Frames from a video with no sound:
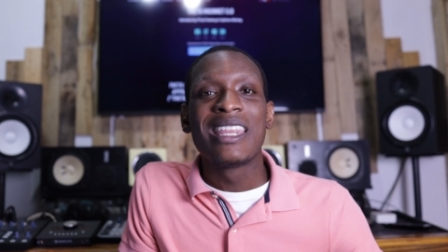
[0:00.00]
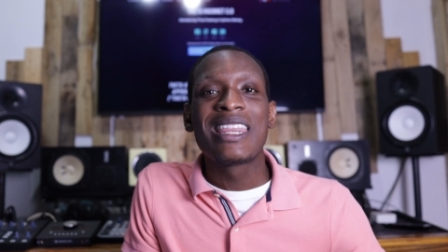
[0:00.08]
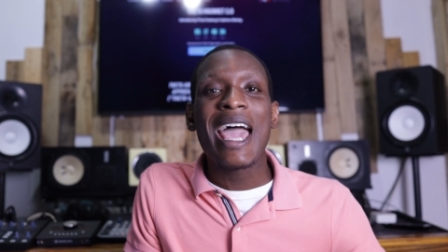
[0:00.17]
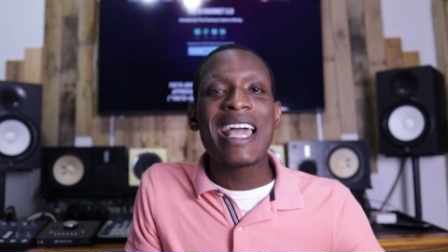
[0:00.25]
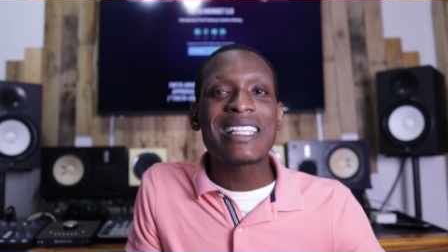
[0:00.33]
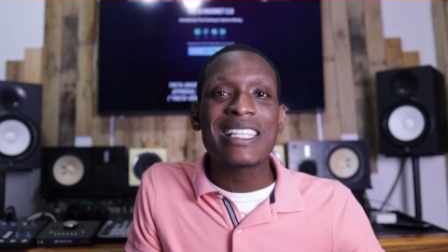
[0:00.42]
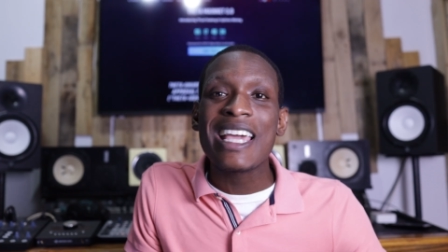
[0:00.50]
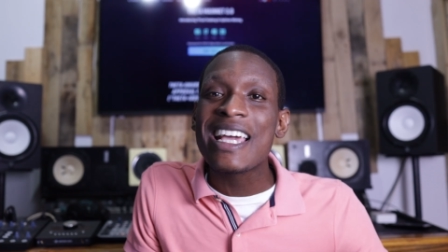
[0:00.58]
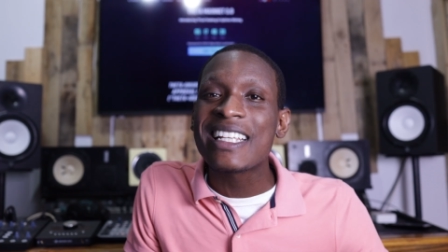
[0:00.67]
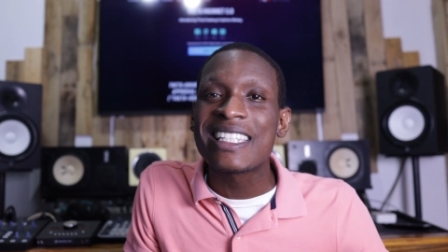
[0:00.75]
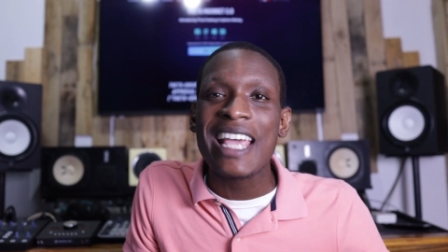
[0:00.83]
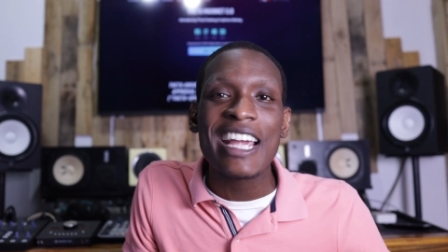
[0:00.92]
This
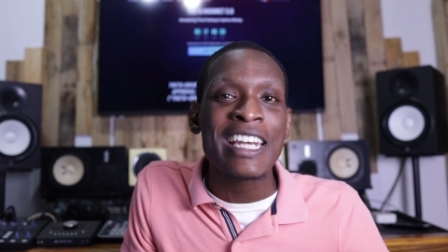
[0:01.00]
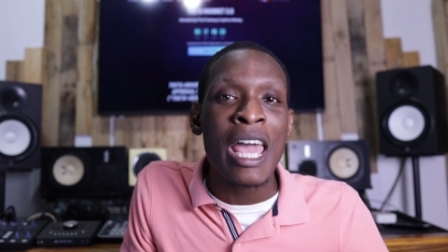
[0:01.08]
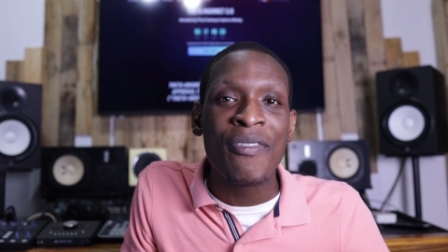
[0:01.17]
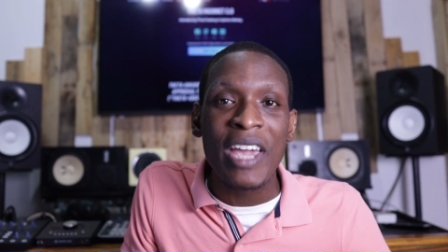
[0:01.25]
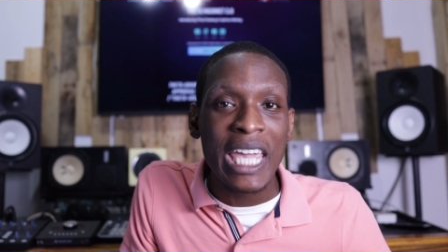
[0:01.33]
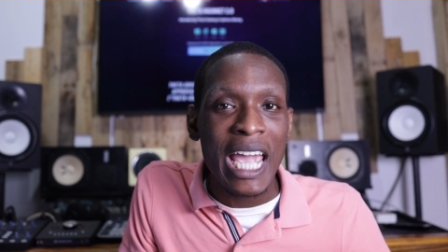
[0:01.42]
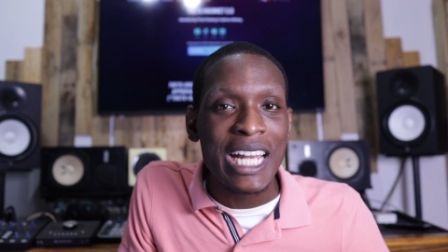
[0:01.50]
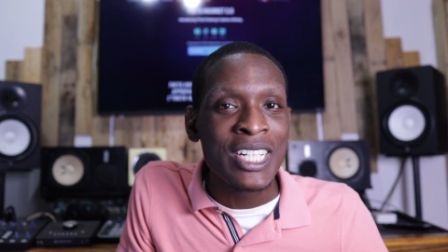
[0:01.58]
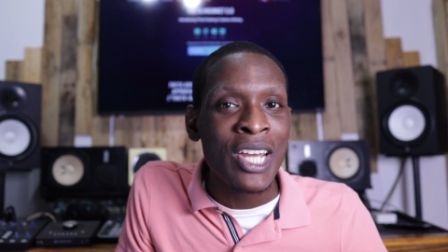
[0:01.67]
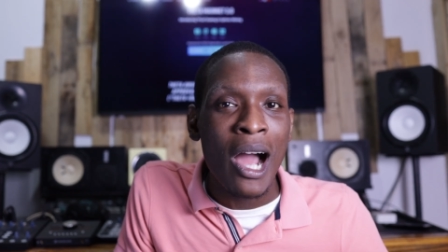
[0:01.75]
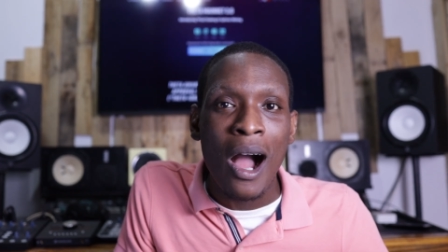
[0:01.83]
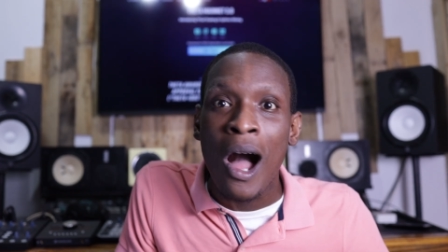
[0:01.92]
is
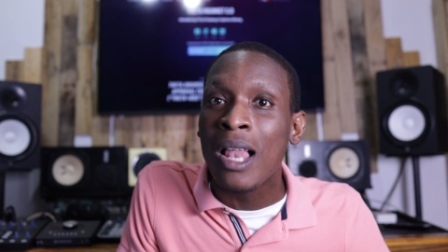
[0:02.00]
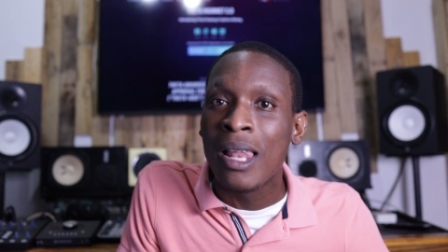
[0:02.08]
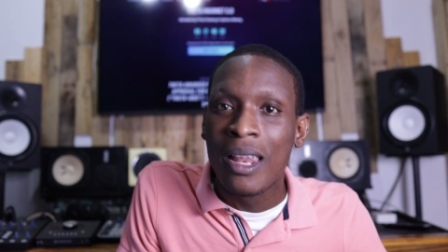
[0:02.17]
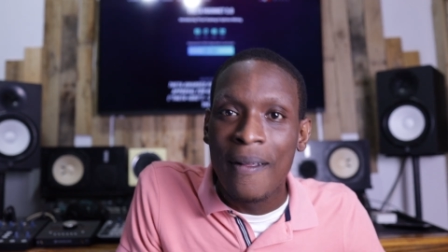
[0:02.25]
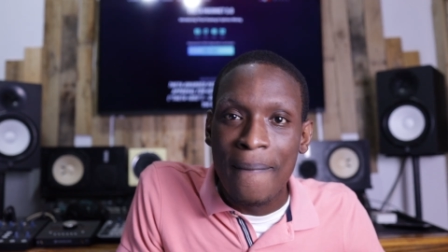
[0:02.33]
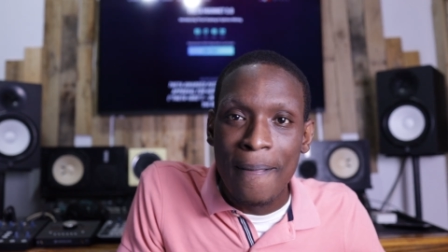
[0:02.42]
significant, y'all.